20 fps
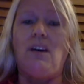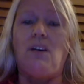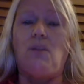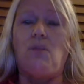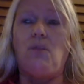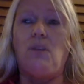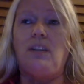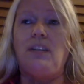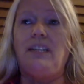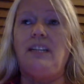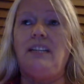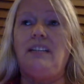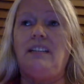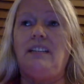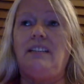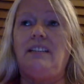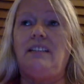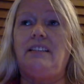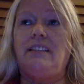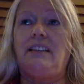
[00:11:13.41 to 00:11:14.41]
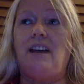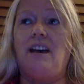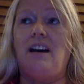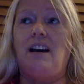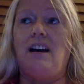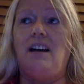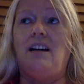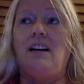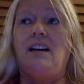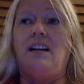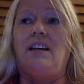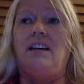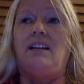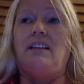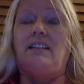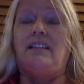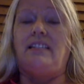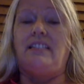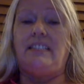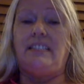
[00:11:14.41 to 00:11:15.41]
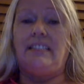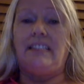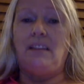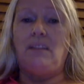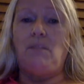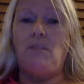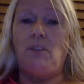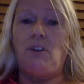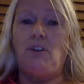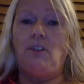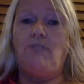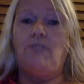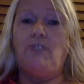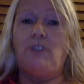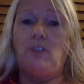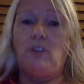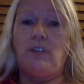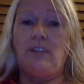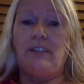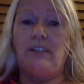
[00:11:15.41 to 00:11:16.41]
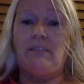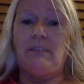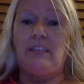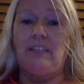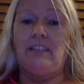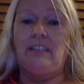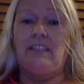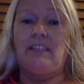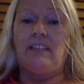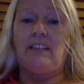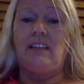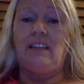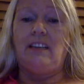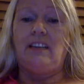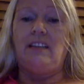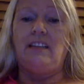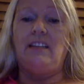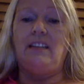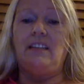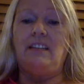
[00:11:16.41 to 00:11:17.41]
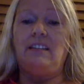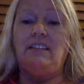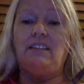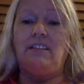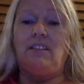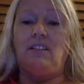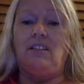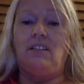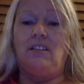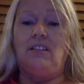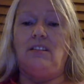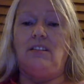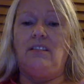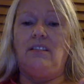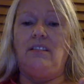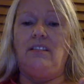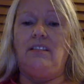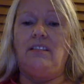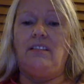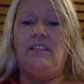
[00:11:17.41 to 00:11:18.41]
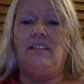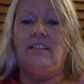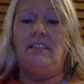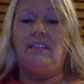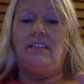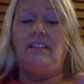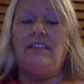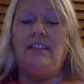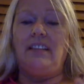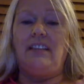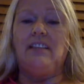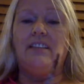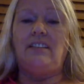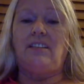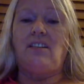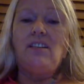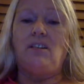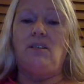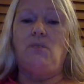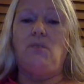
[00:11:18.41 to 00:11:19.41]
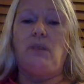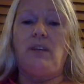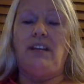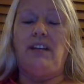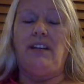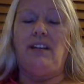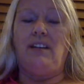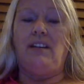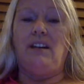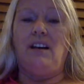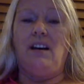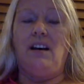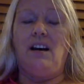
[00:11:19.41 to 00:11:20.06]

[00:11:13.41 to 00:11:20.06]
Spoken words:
one is December for Christmas. These are when